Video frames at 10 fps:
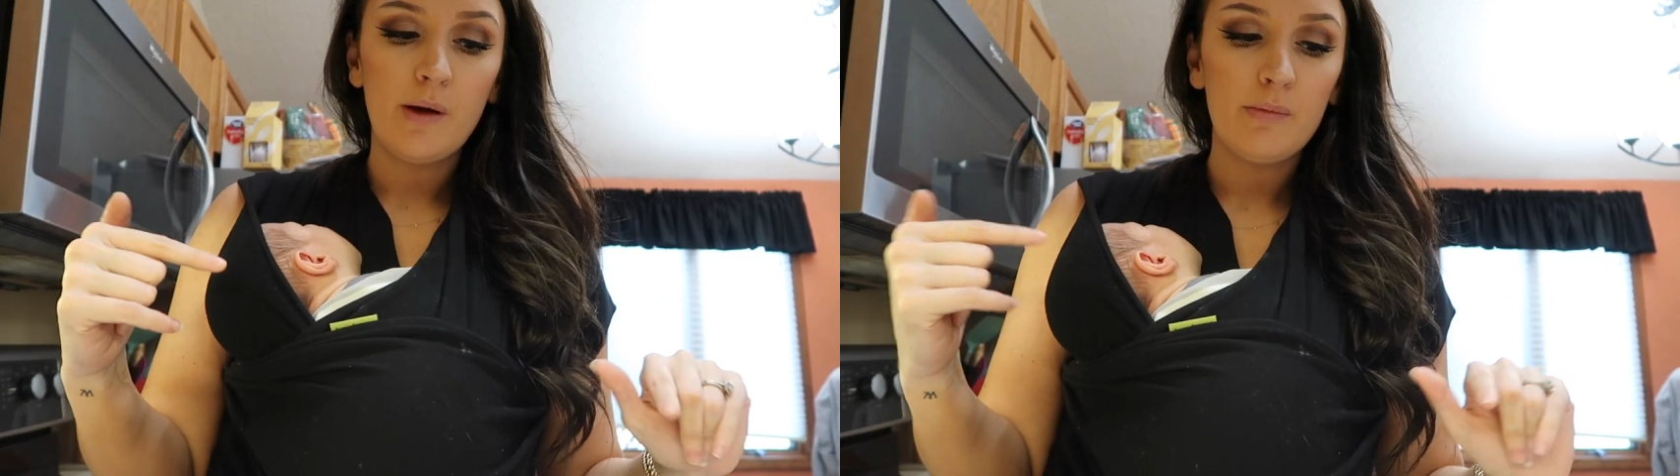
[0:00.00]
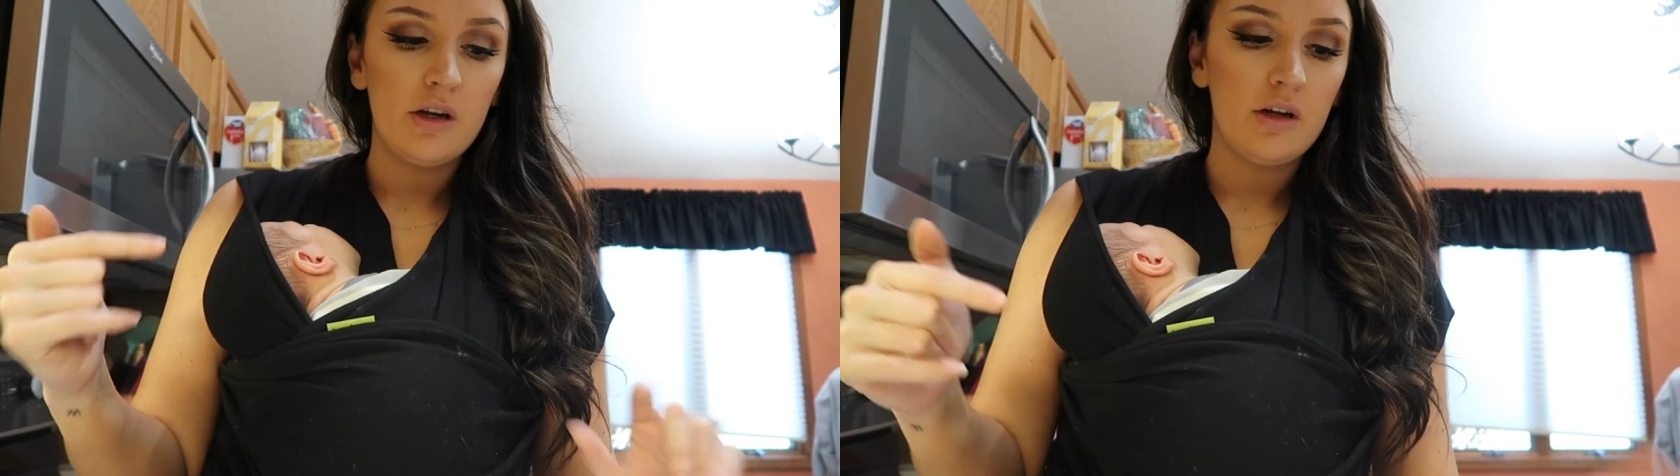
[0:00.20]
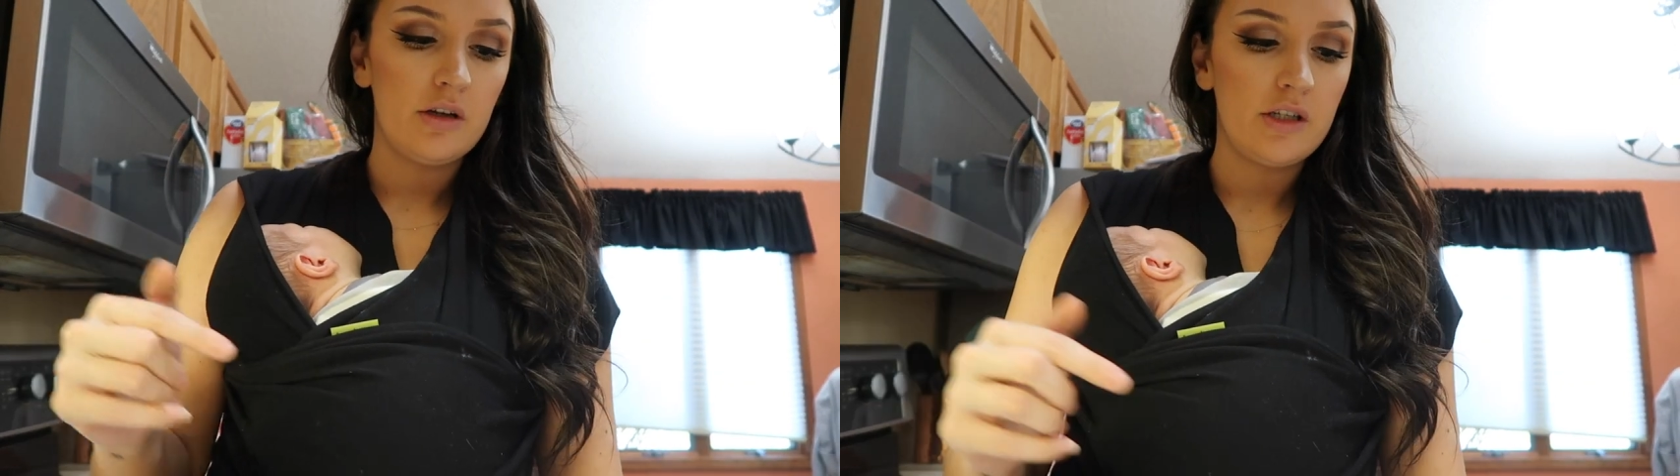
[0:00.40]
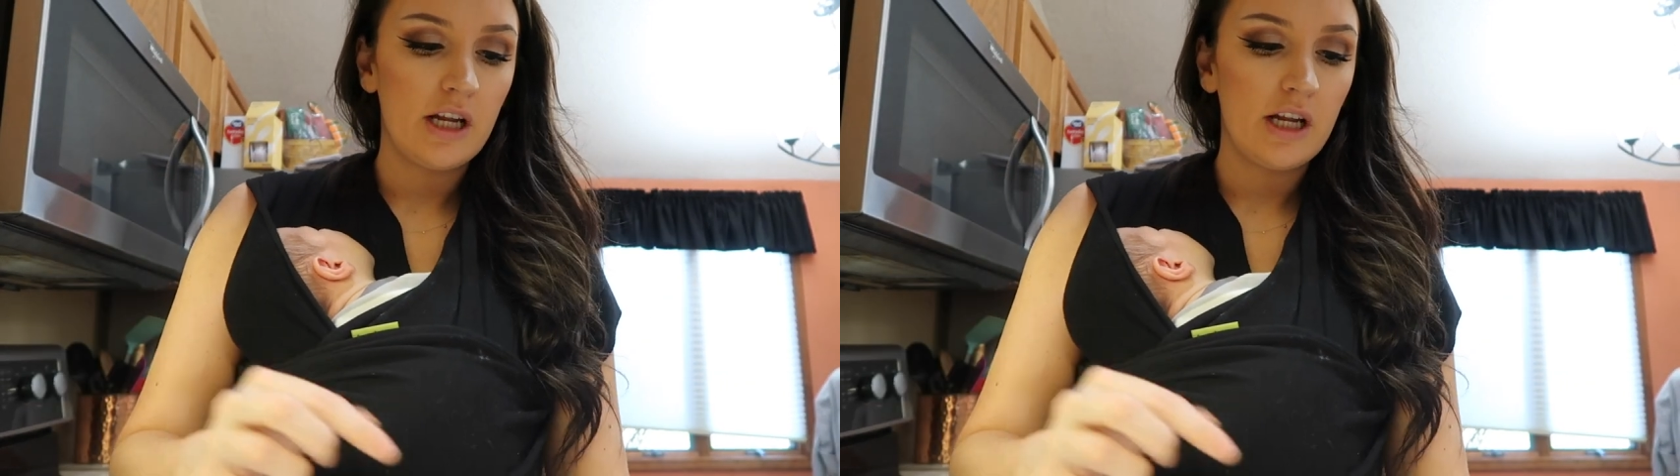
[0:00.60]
gonna